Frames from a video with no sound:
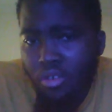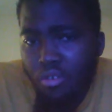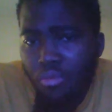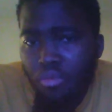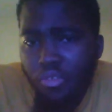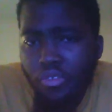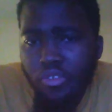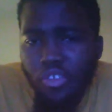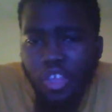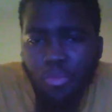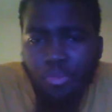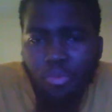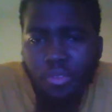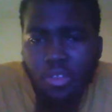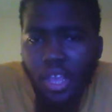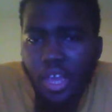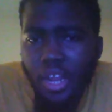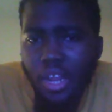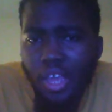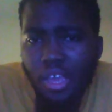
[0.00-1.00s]
Which is just
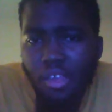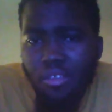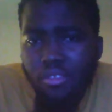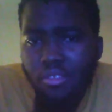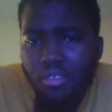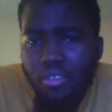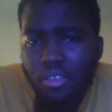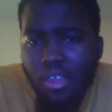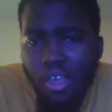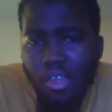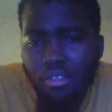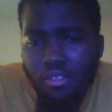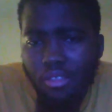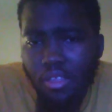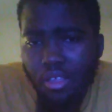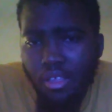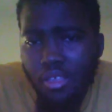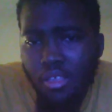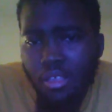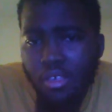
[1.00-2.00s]
pathetic. It's
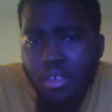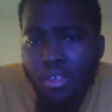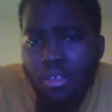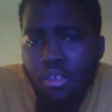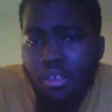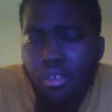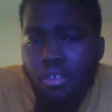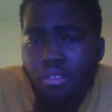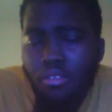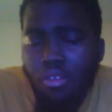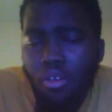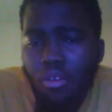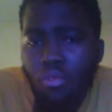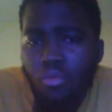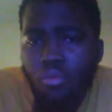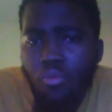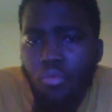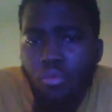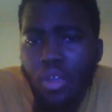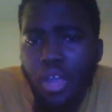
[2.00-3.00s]
disgusting.
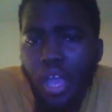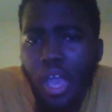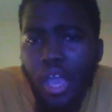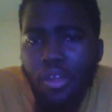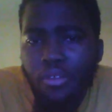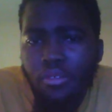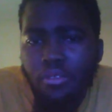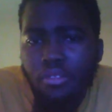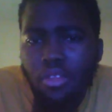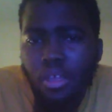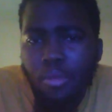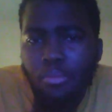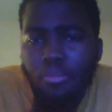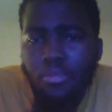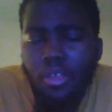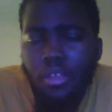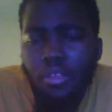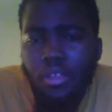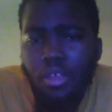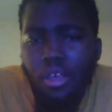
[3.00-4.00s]
So we gotta do
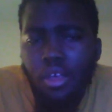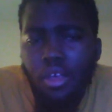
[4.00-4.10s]
something.